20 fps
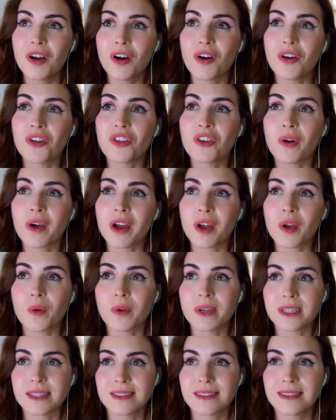Although I
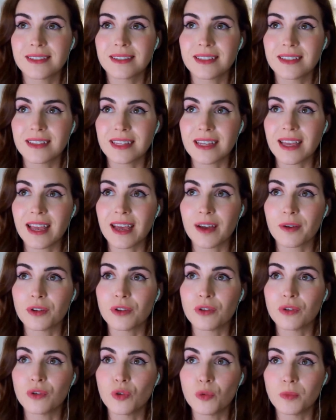always think how
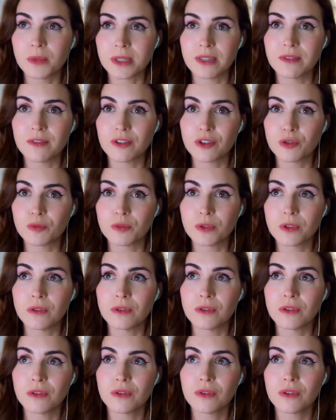enormously
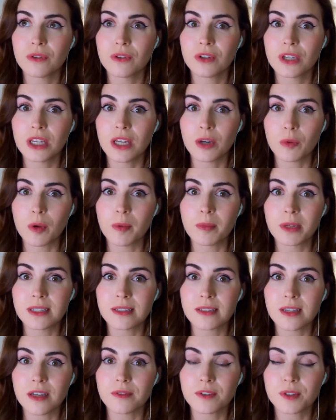vulnerable young women
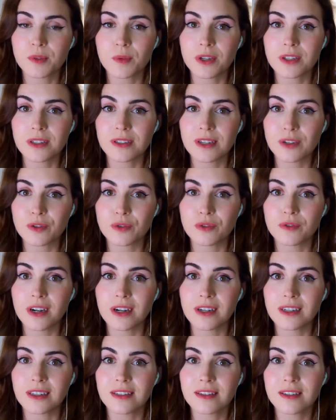in service were to sexual
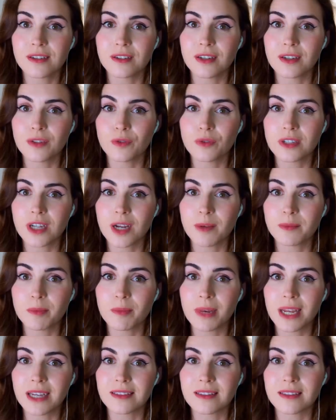violence in all times
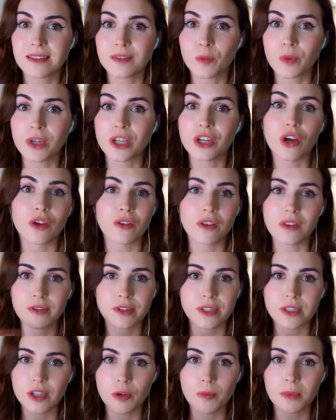and places. And we know that
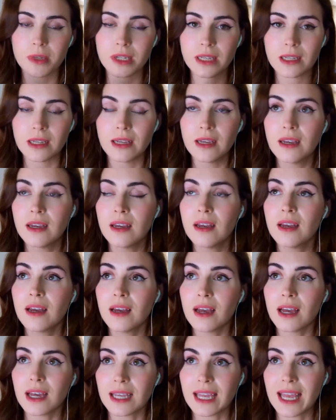there are so many
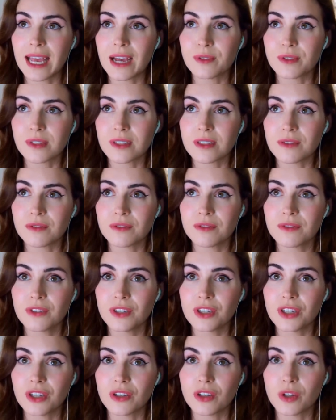accounts of,
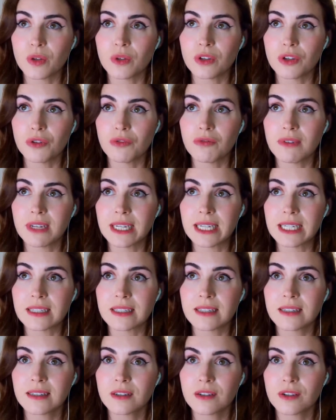you know, you read
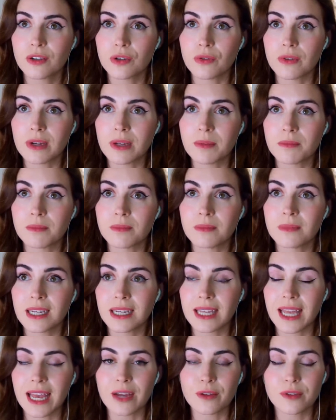grim
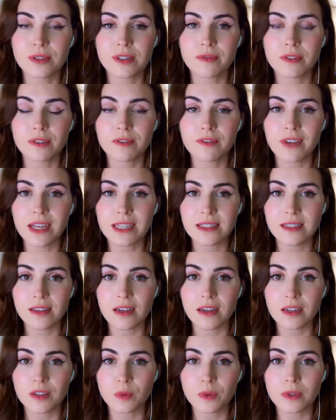accounts of
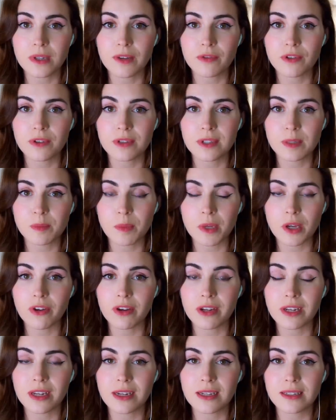infanticide or whatever at this
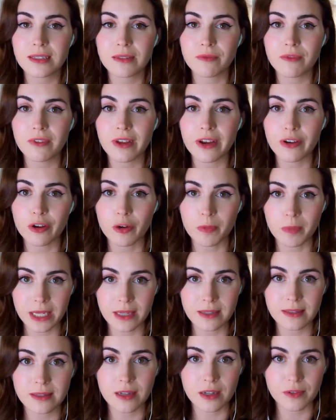period, and it's
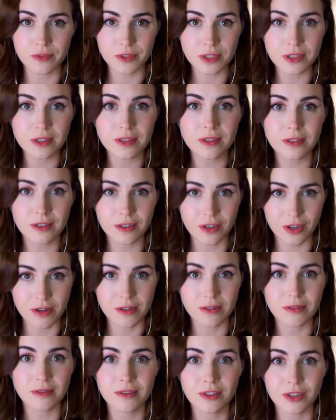invariably a servant
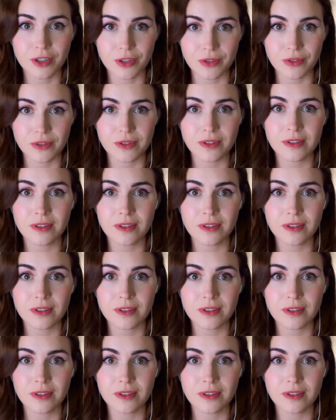girl who